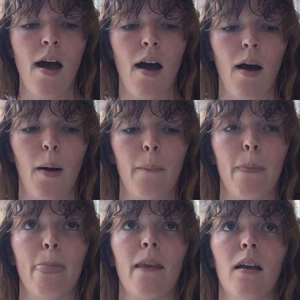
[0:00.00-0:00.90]

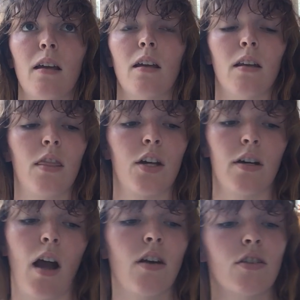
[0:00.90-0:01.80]
and
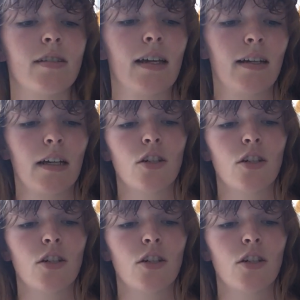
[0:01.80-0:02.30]
their understanding